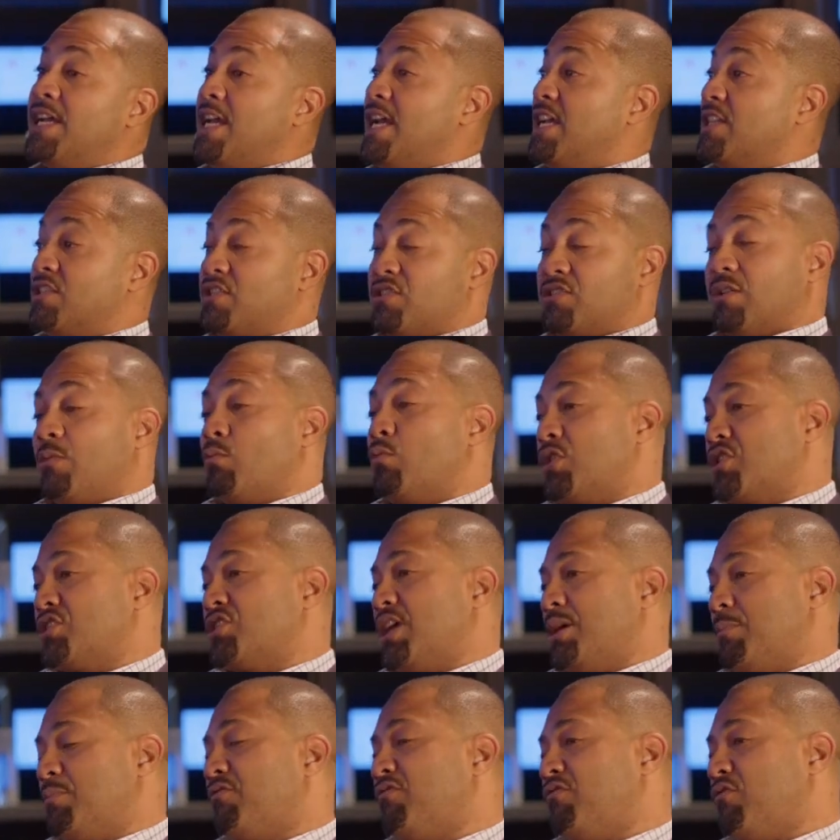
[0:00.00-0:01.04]
in some way,
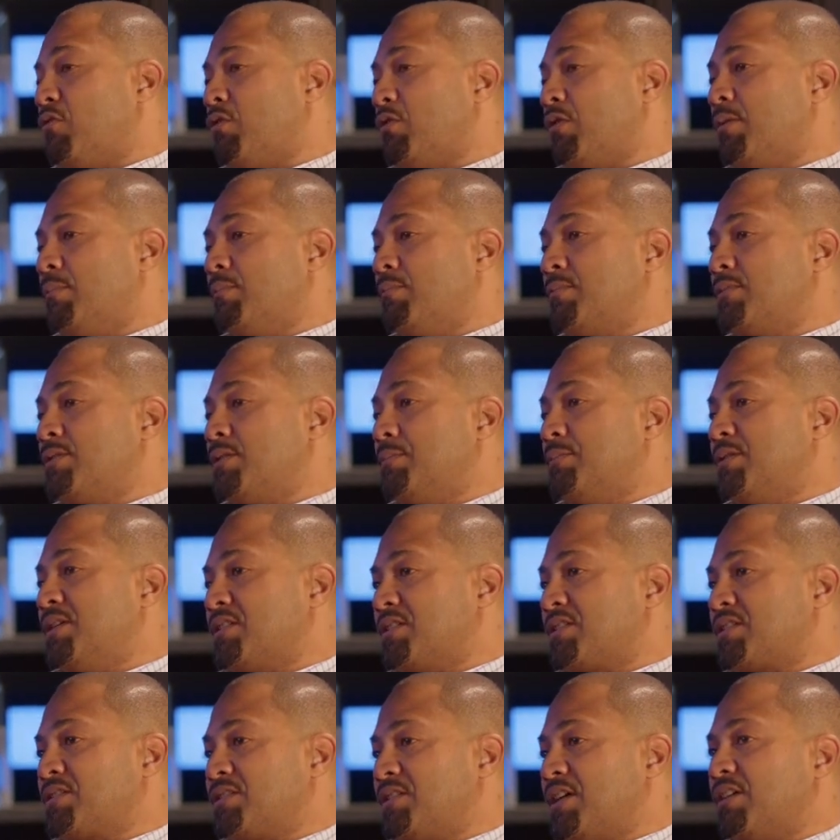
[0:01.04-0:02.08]
shape, or form to be
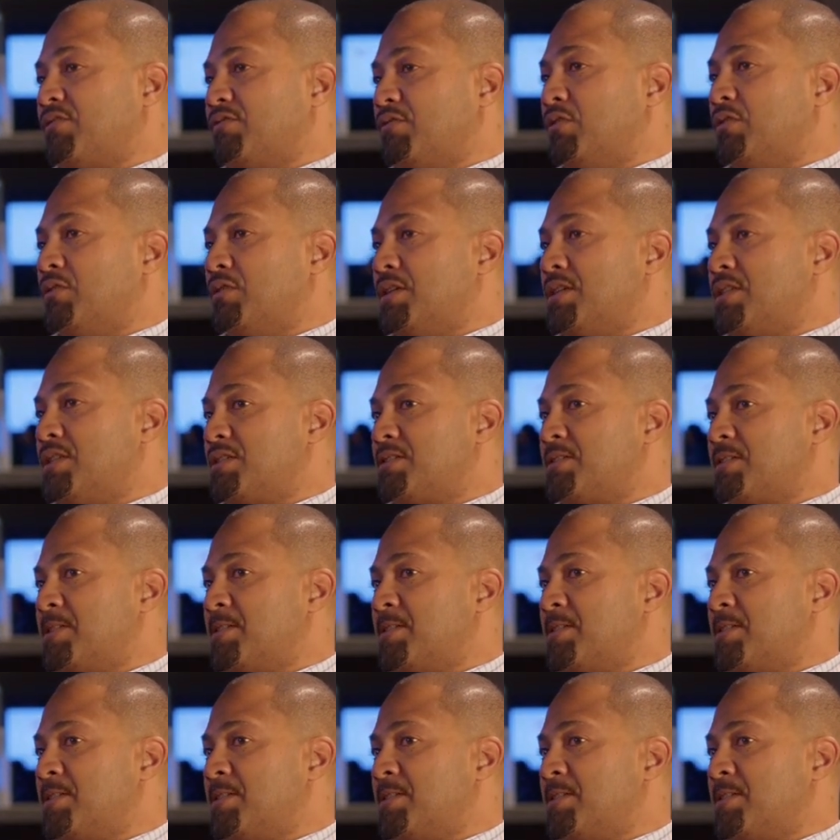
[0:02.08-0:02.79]
successful is,